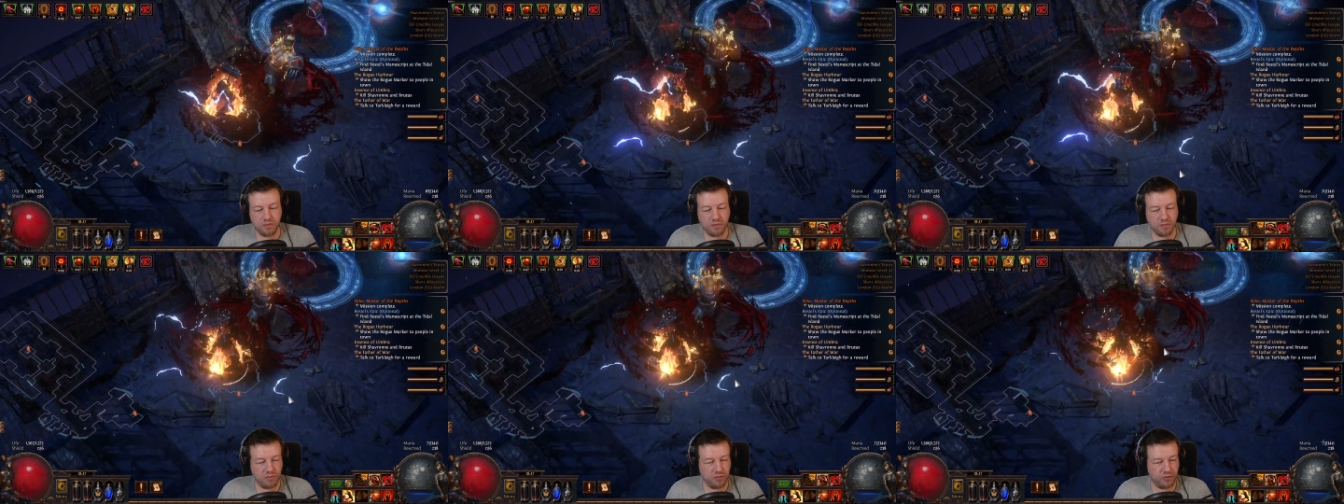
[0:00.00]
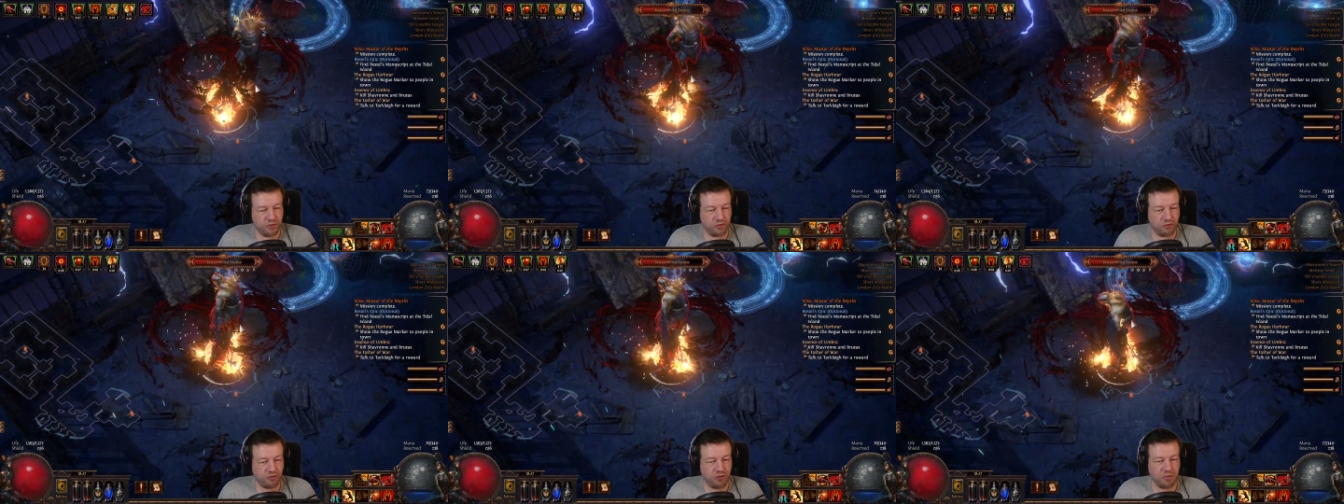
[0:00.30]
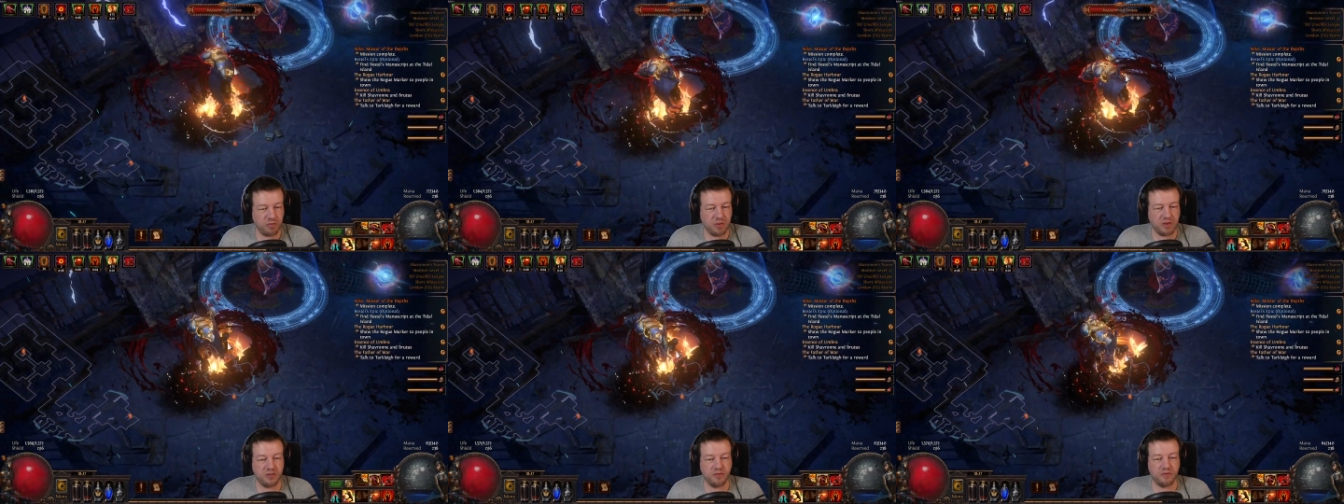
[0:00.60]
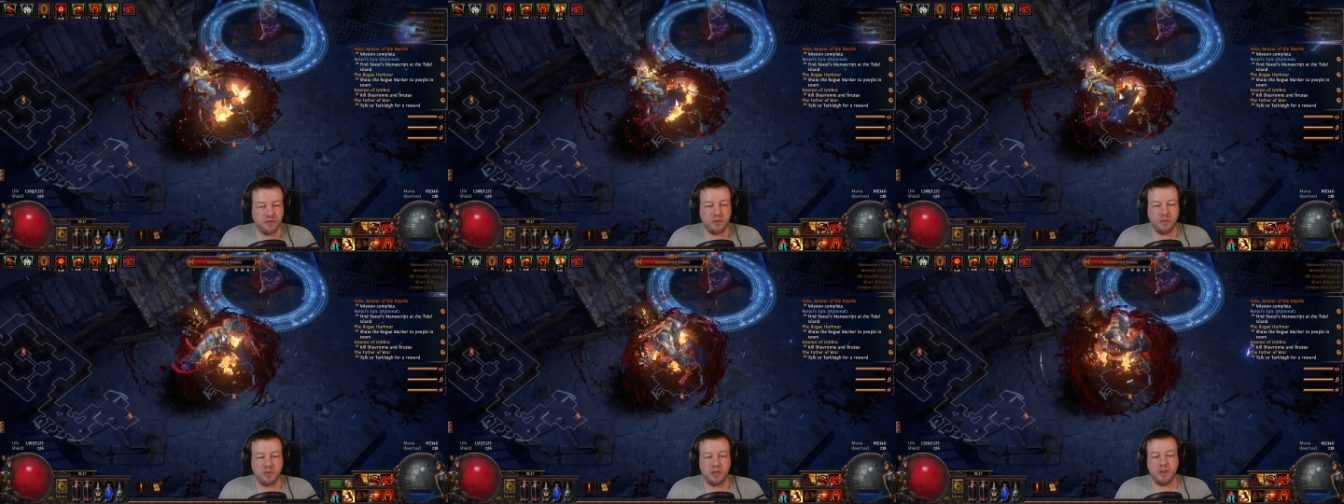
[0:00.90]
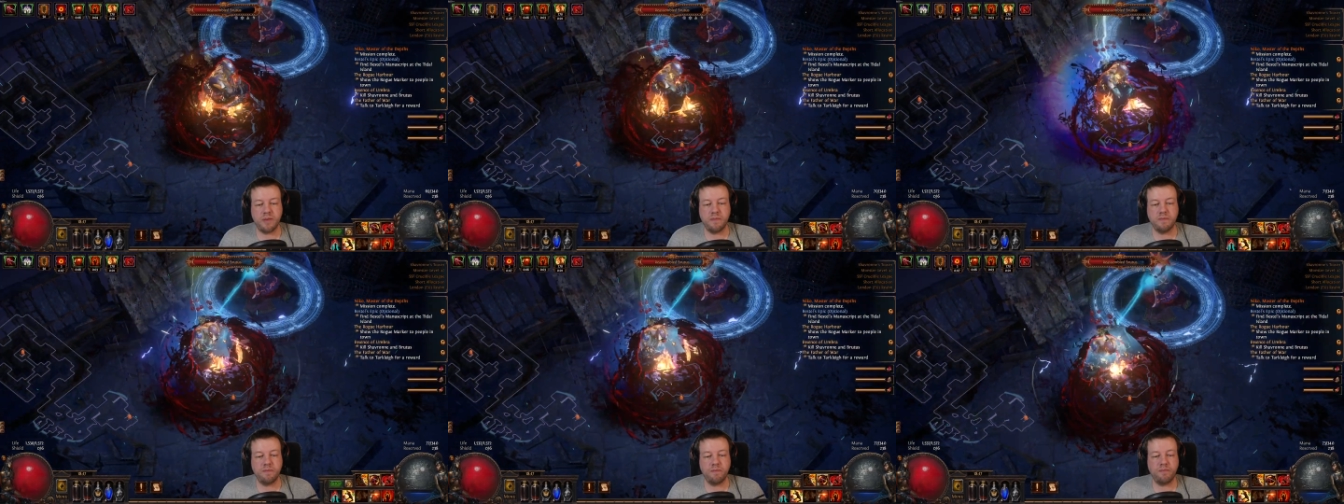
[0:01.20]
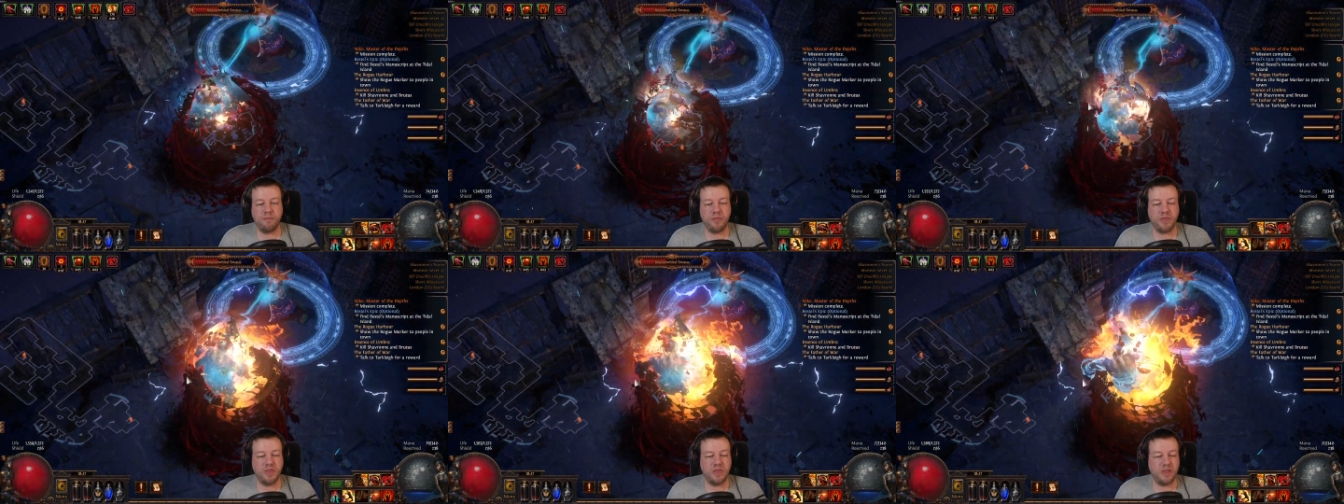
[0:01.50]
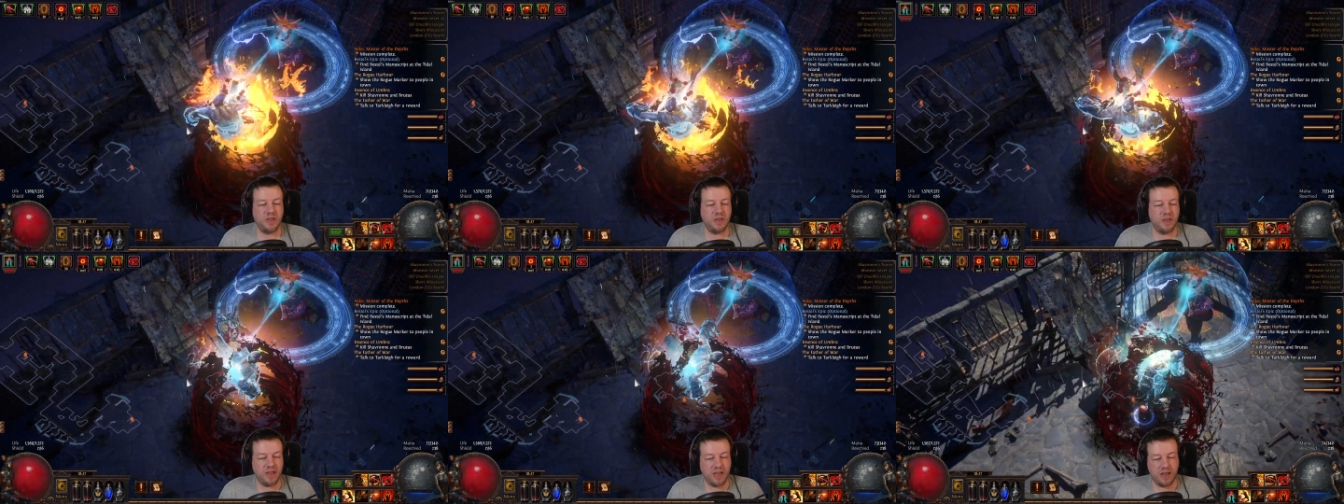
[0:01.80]
screwed myself up there.
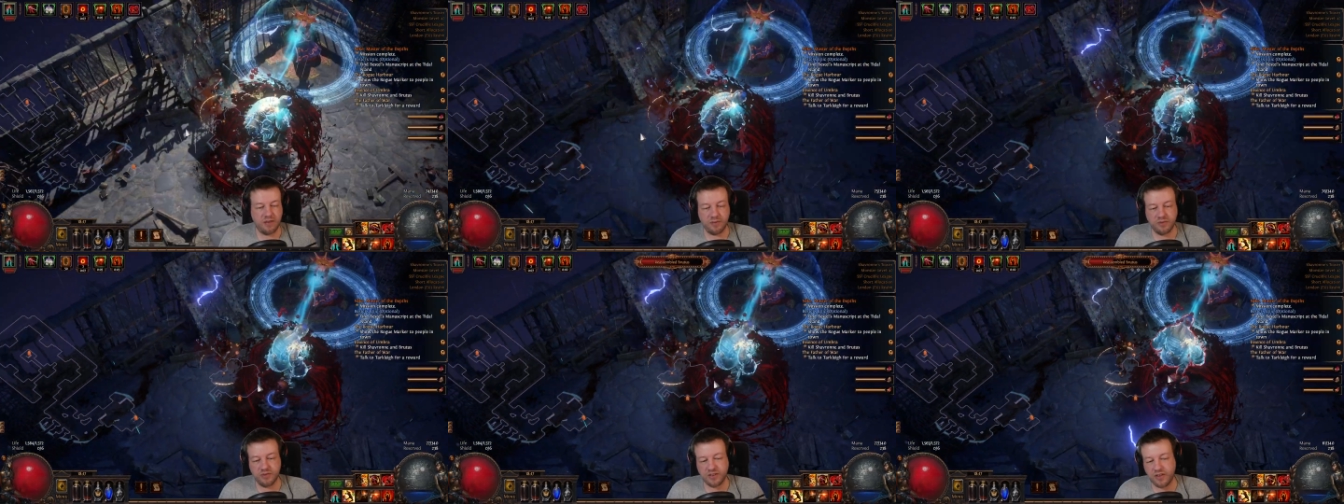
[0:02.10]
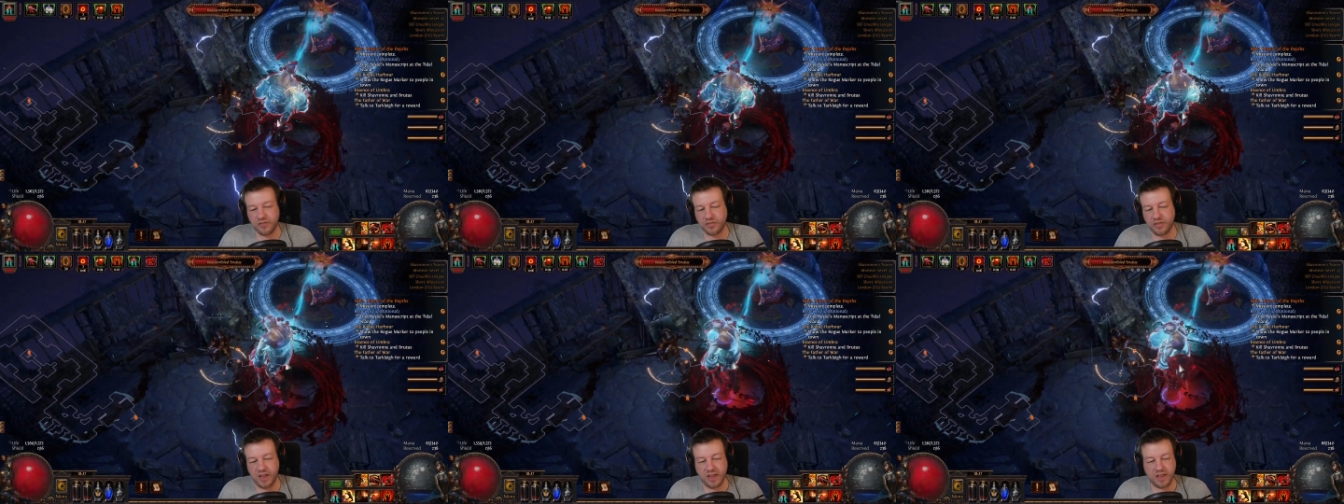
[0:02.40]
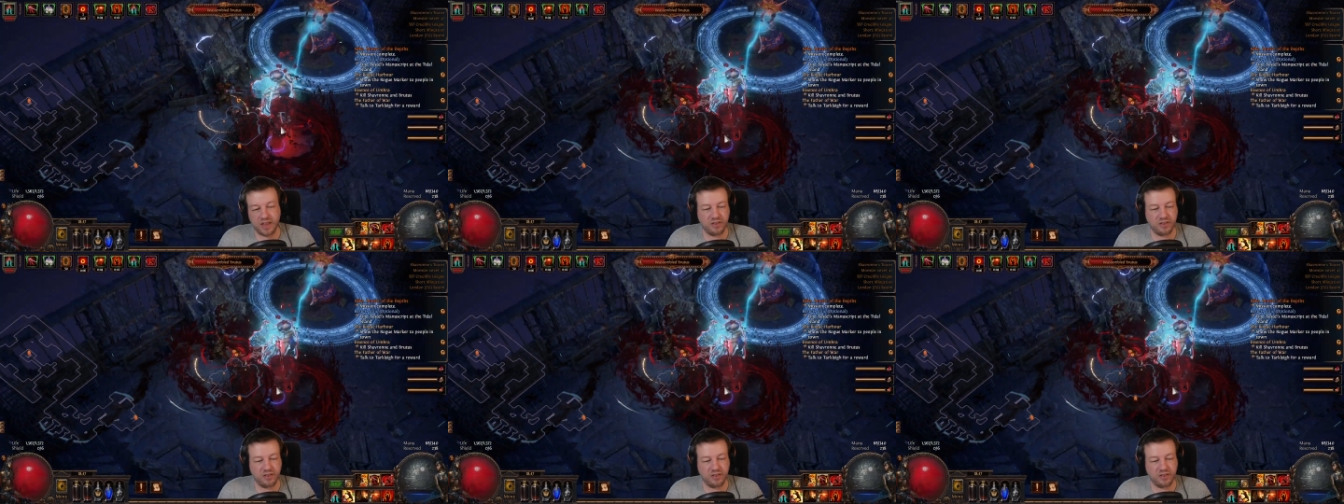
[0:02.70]
Having said that,